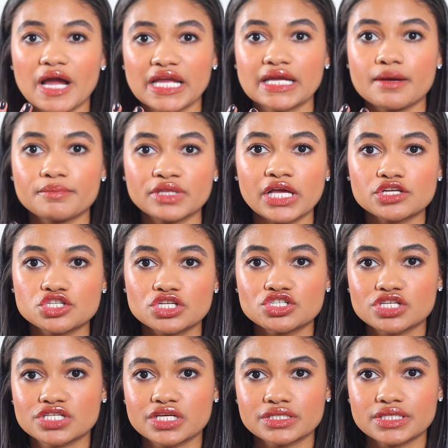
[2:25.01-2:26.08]
my complexion
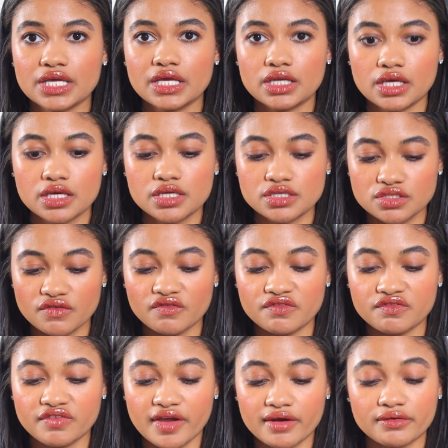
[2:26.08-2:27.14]
just because it is
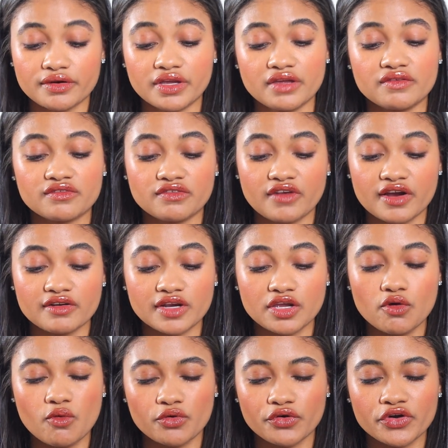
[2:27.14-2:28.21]
very, very
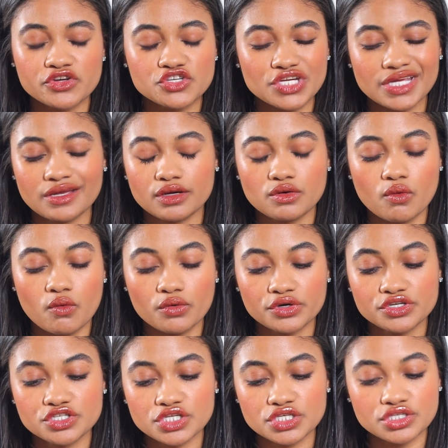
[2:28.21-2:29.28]
orangey and
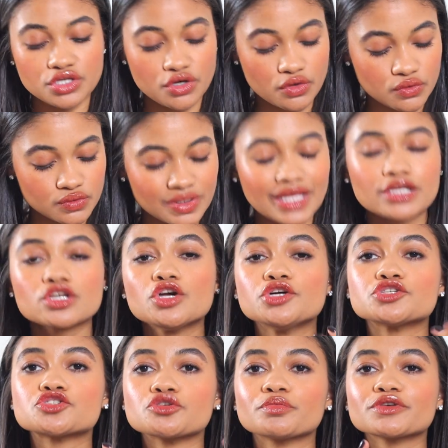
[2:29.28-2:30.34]
orangey tone, like
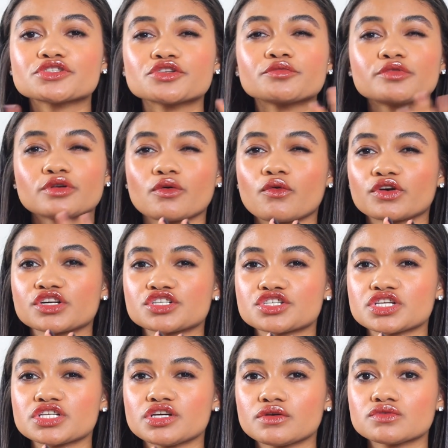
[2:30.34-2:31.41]
super, super
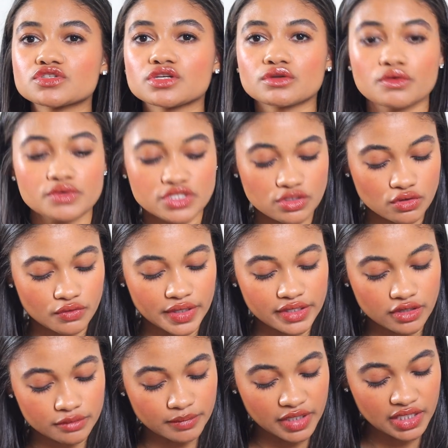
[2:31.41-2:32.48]
orangey tones don't always look great
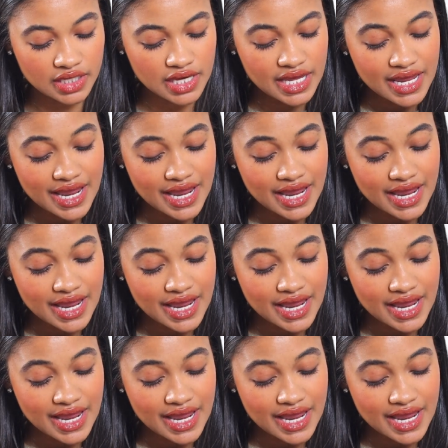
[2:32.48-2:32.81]
on me.